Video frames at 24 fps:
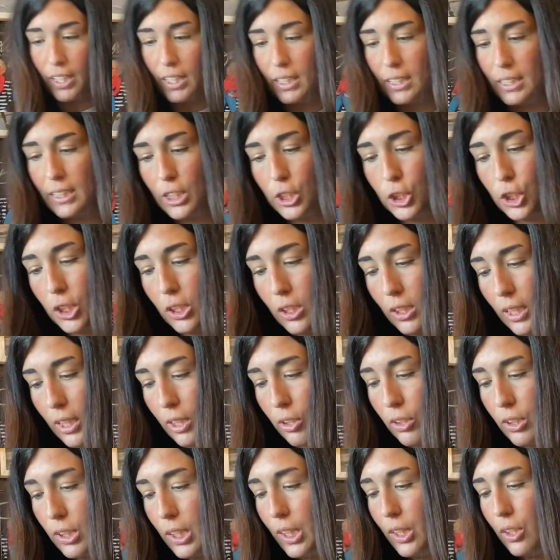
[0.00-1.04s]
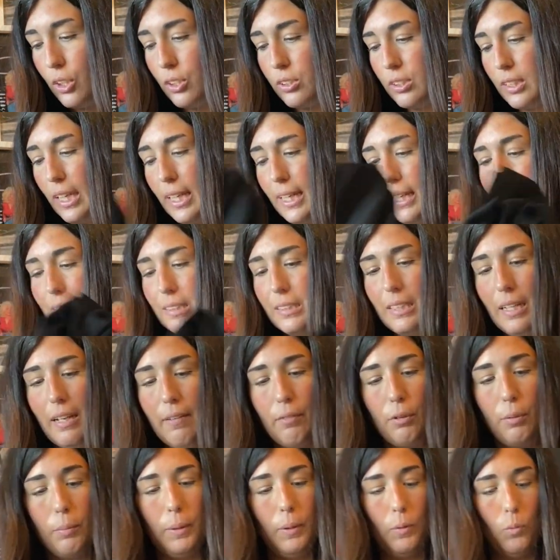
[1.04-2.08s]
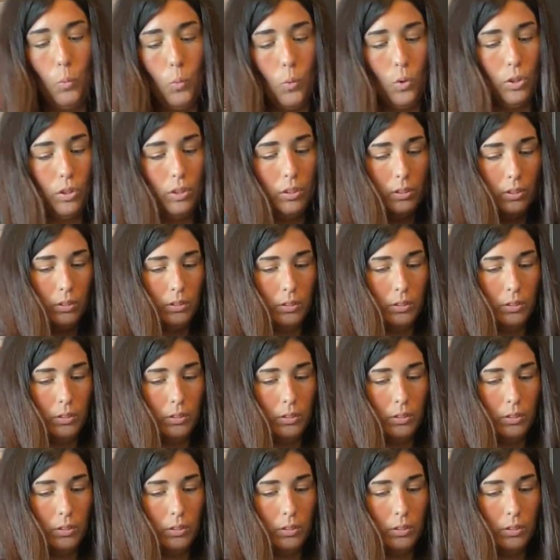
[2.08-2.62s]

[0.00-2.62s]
condition, literally looks like it's never been worn,